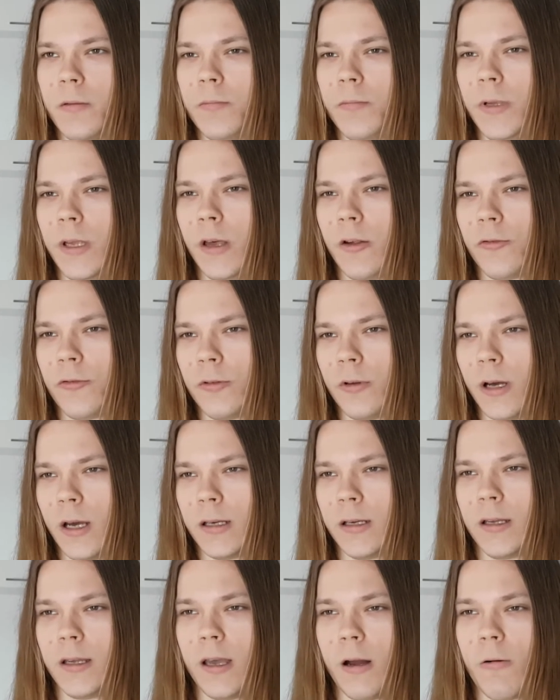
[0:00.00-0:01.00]
Yes, I
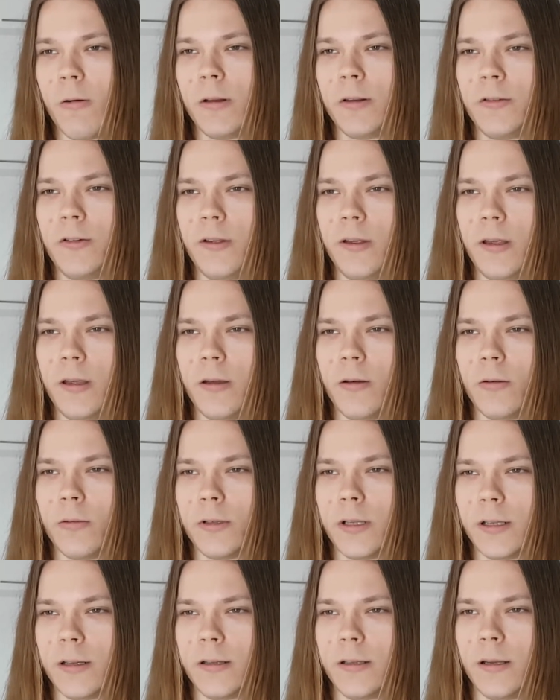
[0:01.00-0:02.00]
can guarantee you
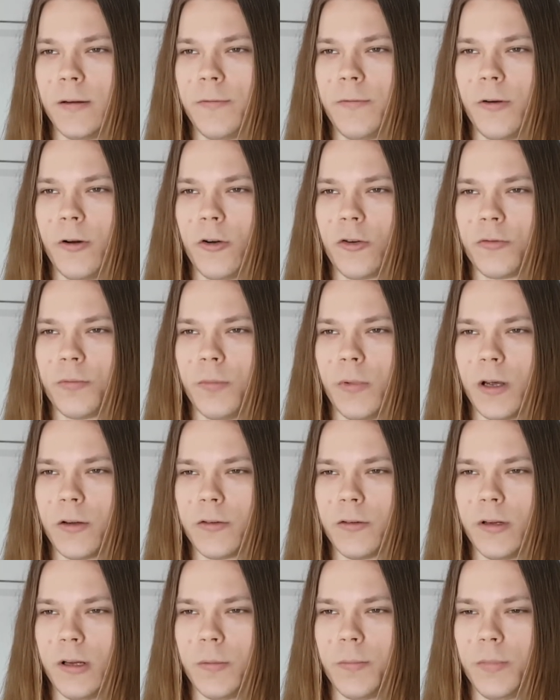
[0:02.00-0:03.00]
that the first
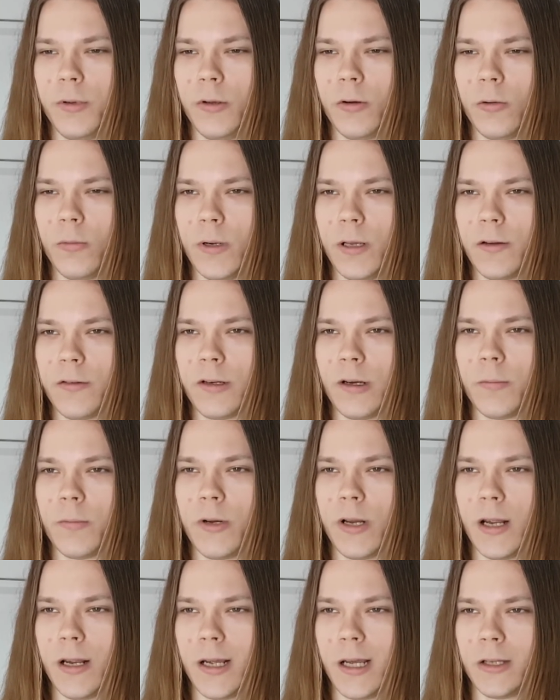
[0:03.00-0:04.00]
muscle up you will
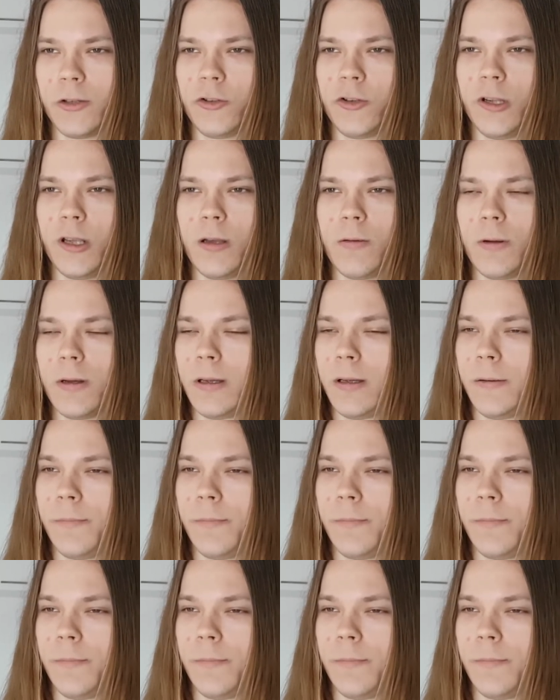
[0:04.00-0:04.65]
someday achieve